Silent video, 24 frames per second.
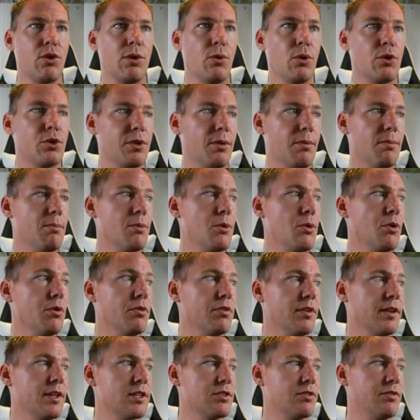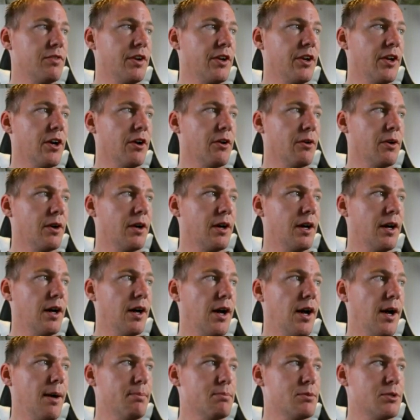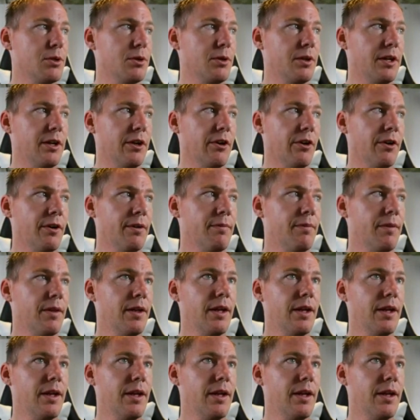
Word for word: we were to move this video up to here